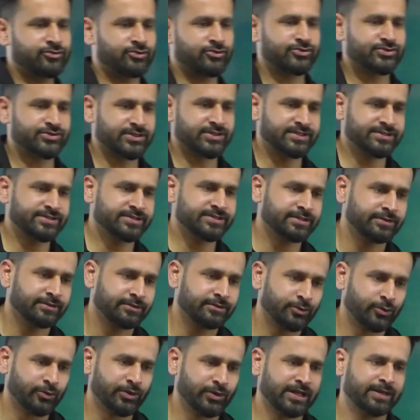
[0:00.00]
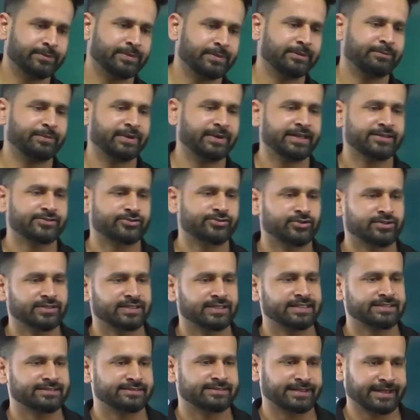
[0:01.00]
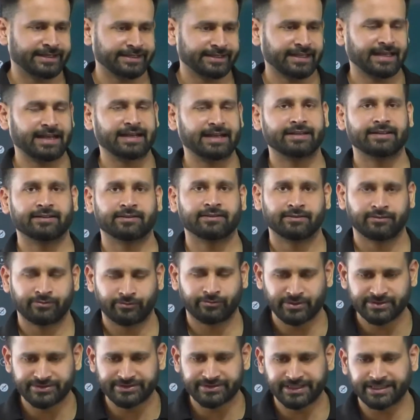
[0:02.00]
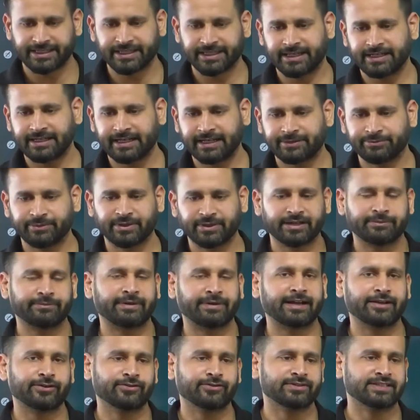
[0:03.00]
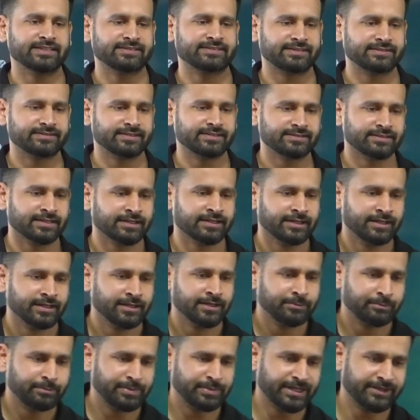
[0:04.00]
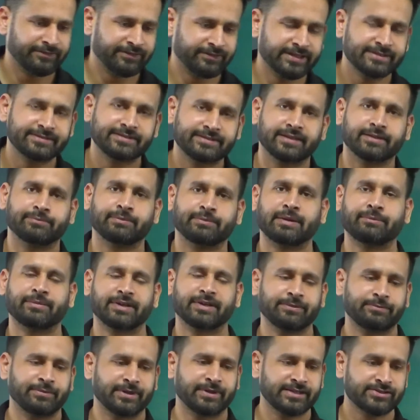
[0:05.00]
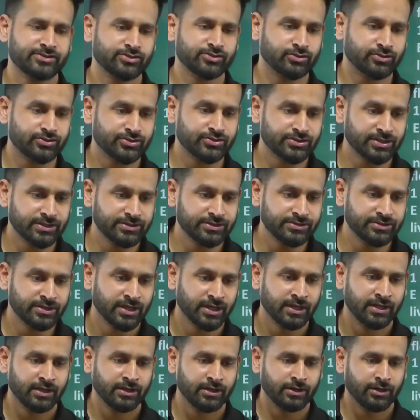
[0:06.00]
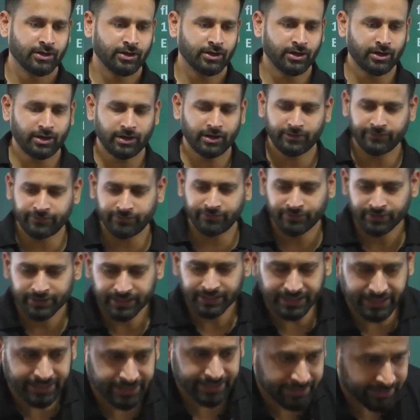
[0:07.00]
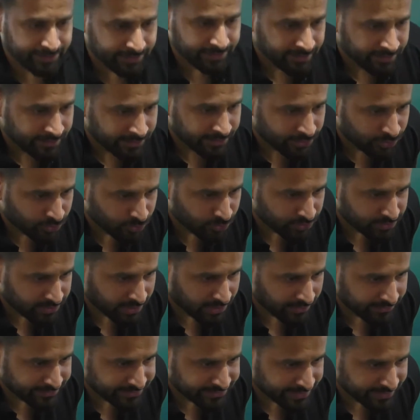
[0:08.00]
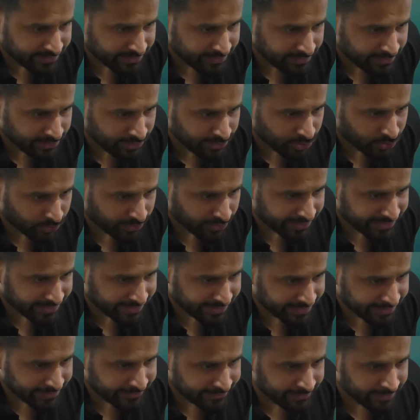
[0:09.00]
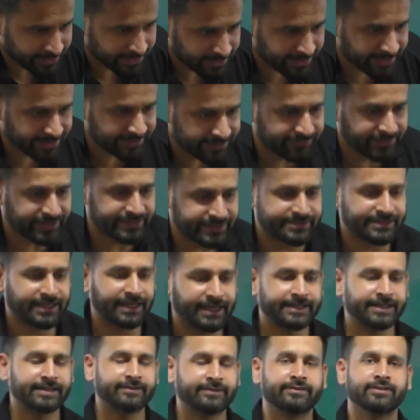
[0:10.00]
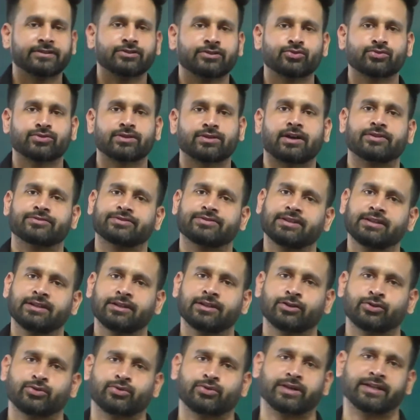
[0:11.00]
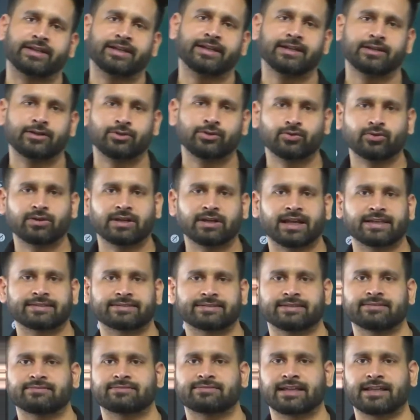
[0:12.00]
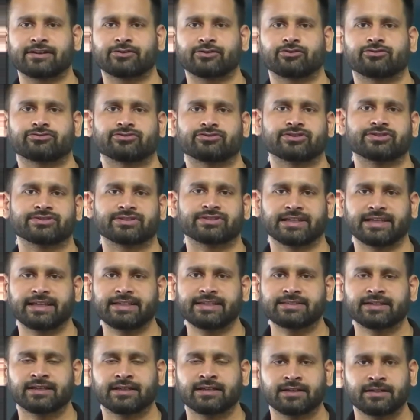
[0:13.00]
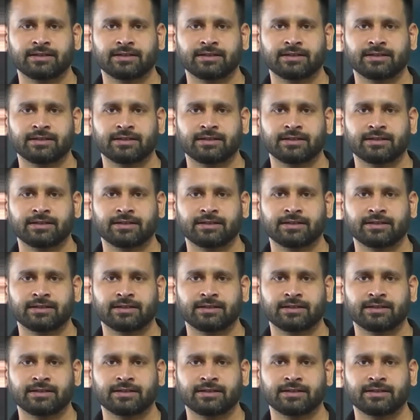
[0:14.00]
questions will be based on this set, and once again let me remind you, this is a previous year memory based questions of year 2020, right? We are starting with 2020, 2 classes, 10 questions each